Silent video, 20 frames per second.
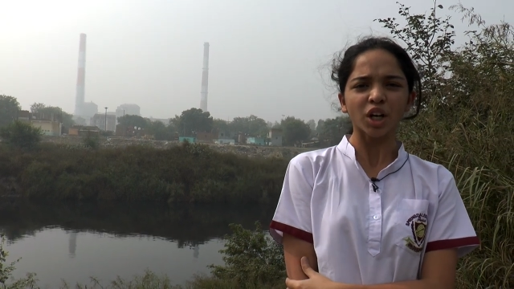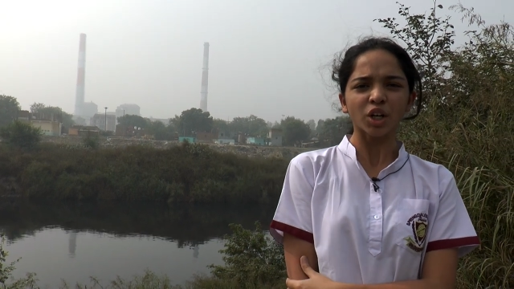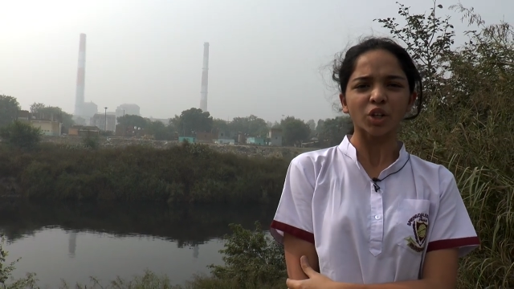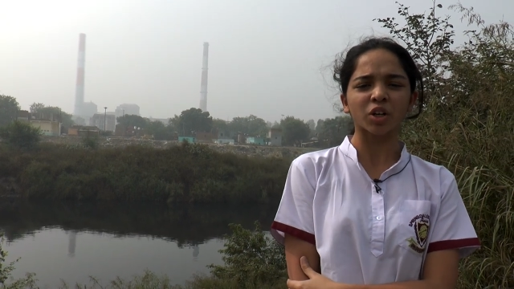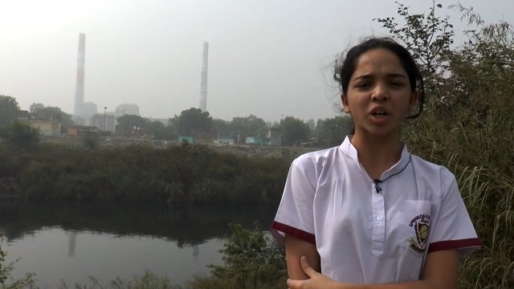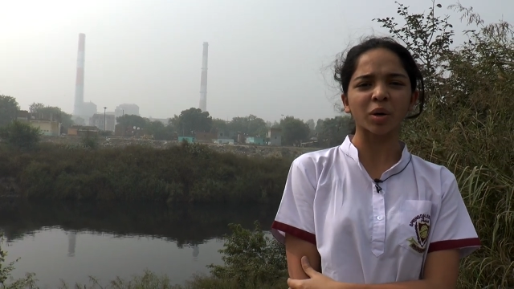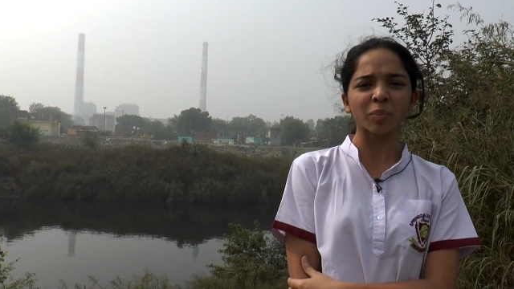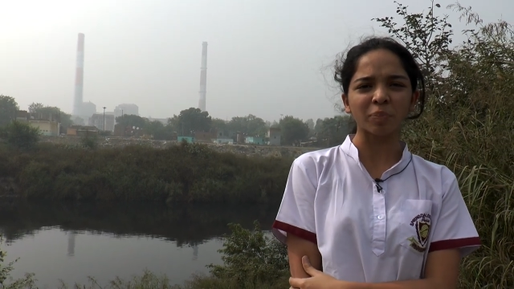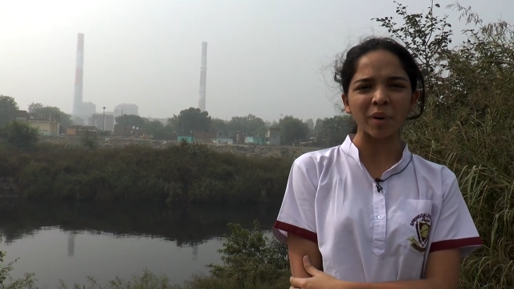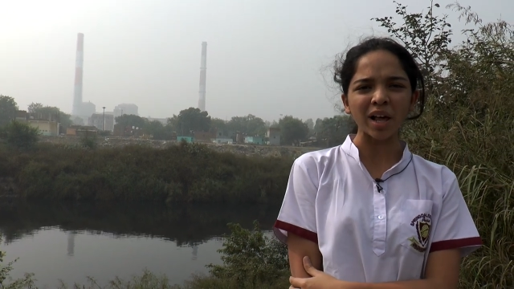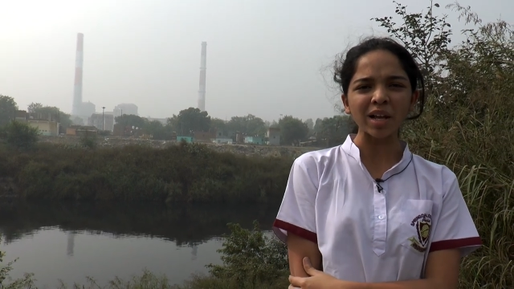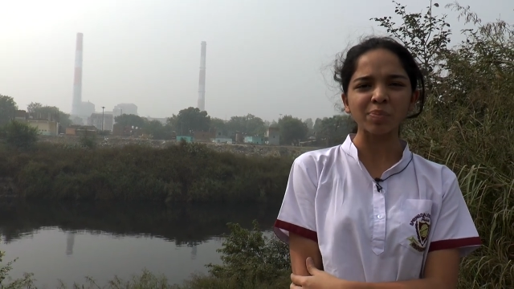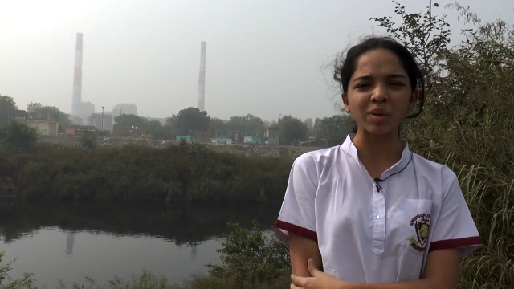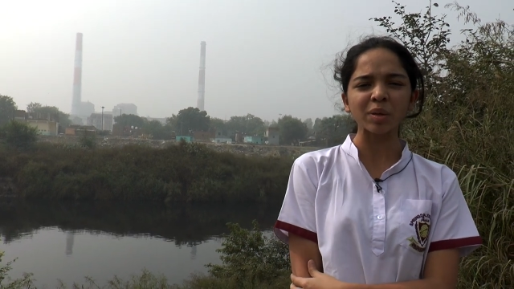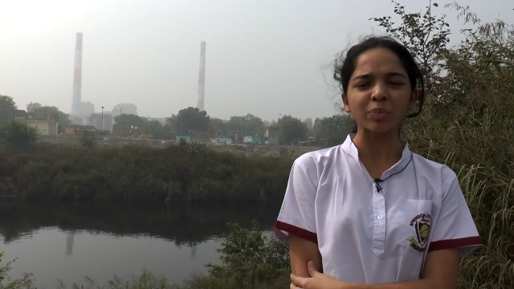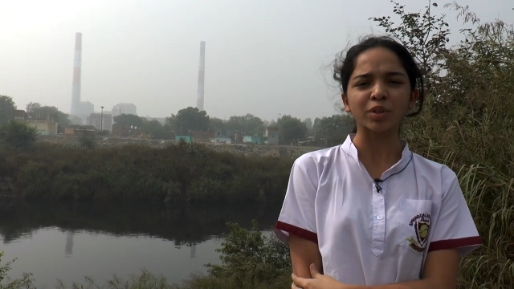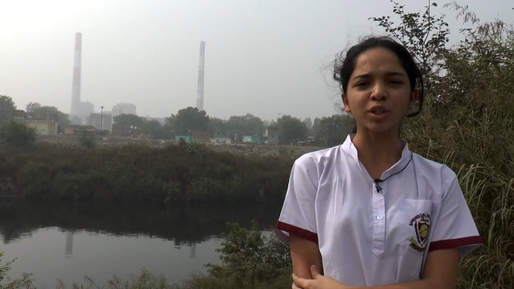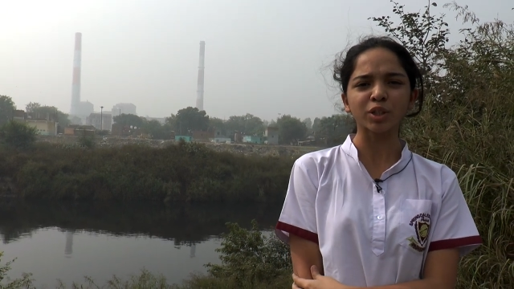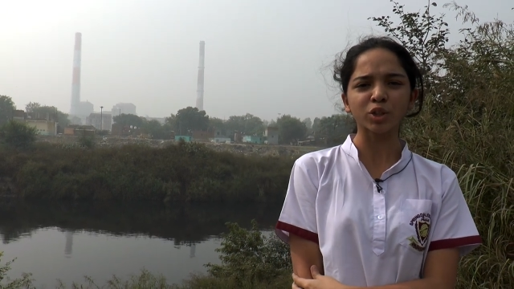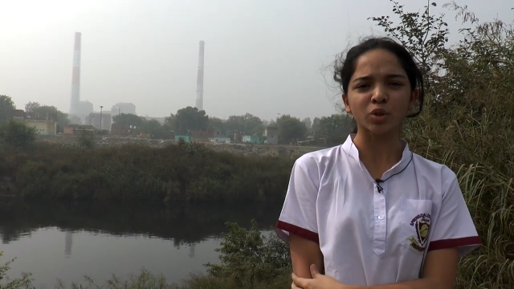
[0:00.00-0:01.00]
to compel
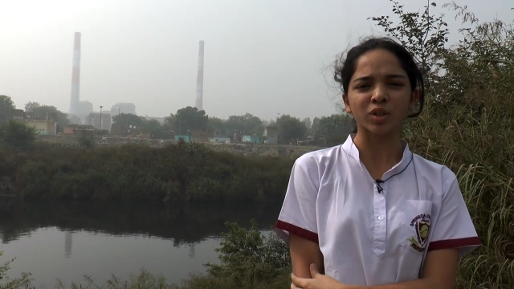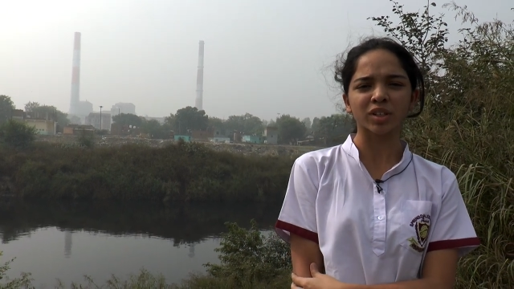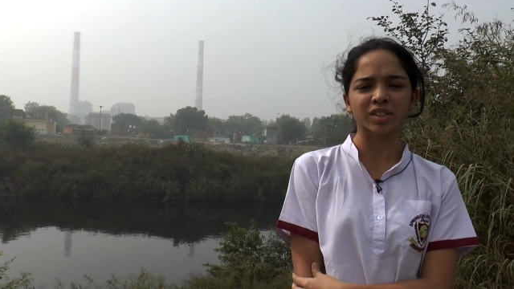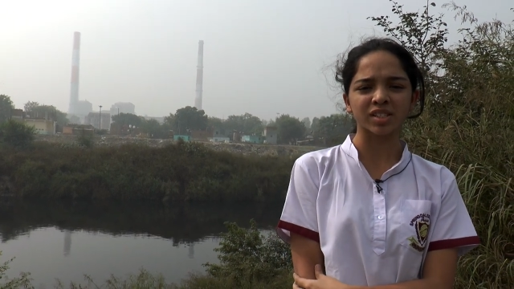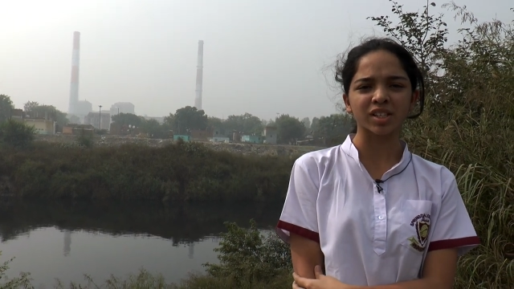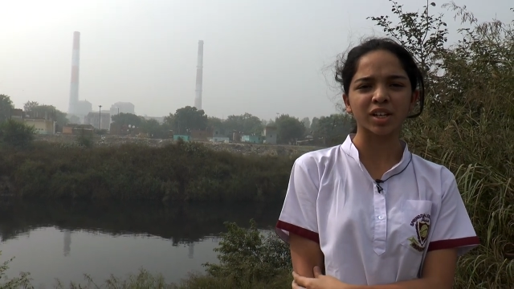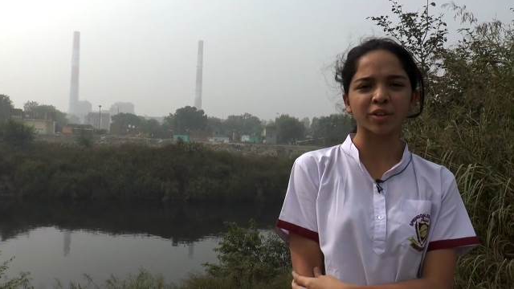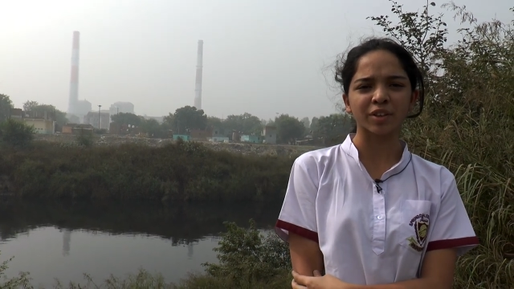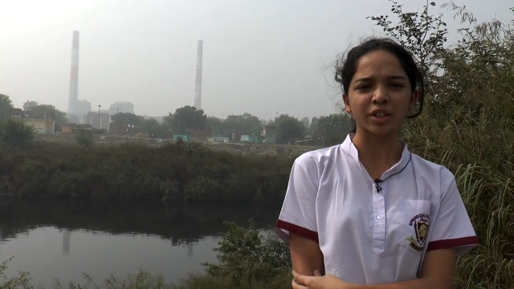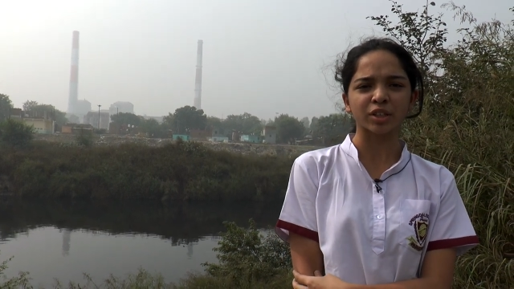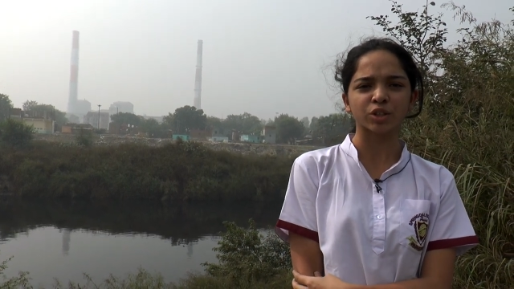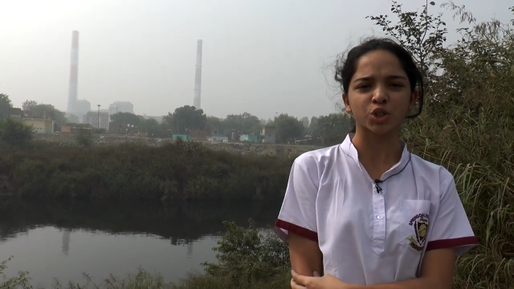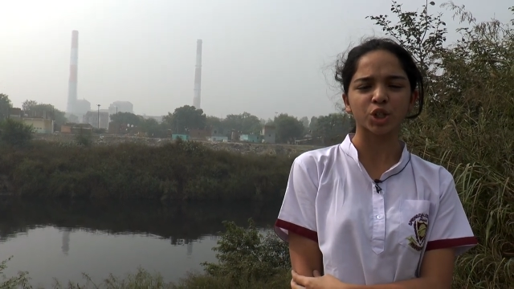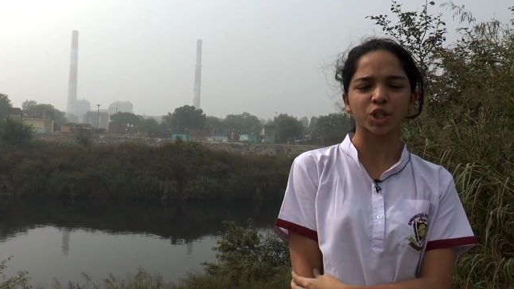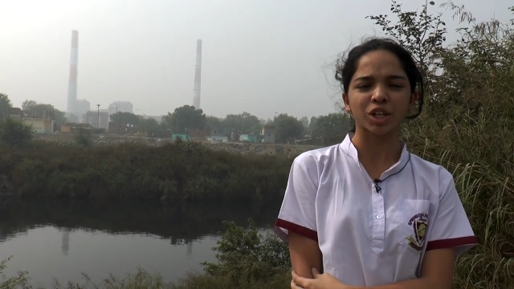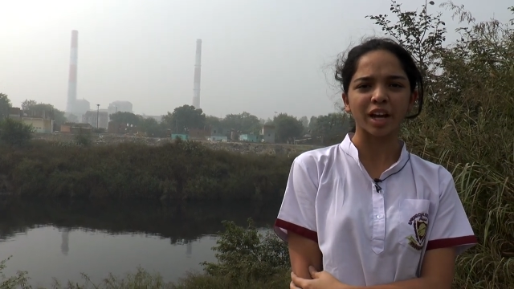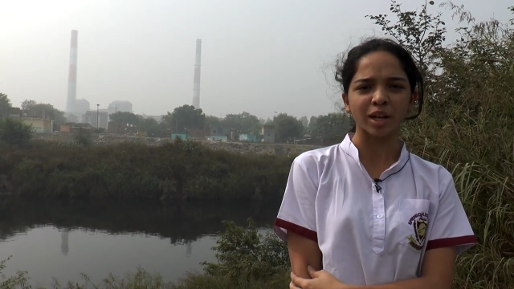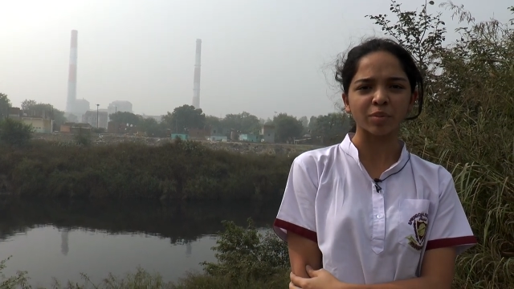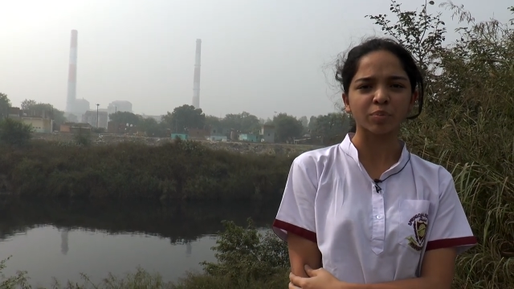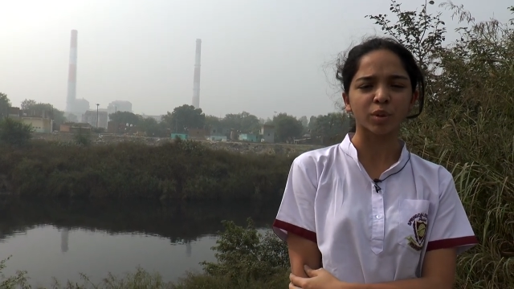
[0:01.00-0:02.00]
people to conserve
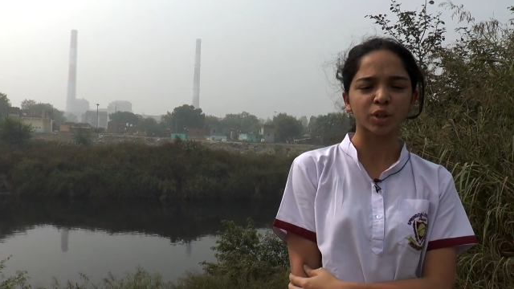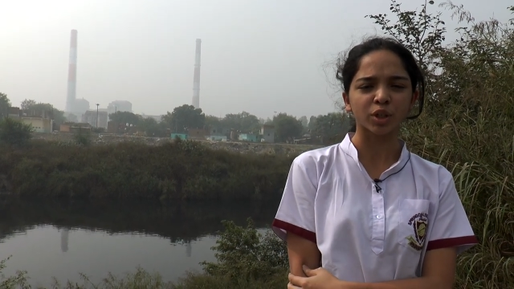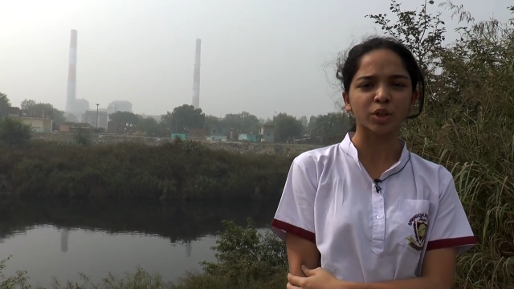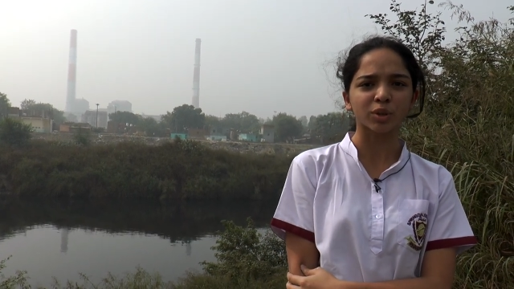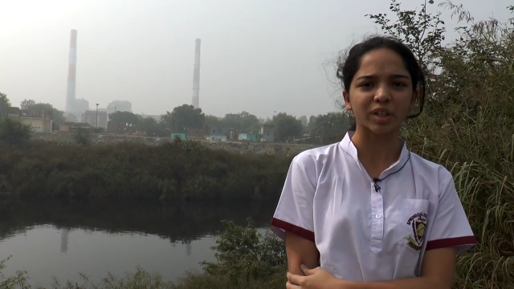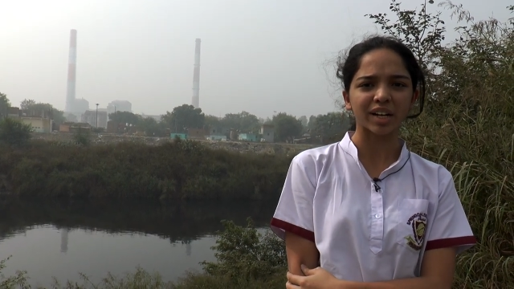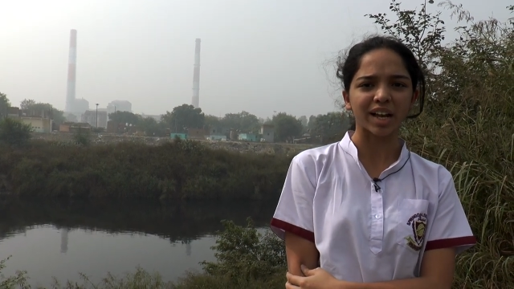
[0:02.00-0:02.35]
energy and pollute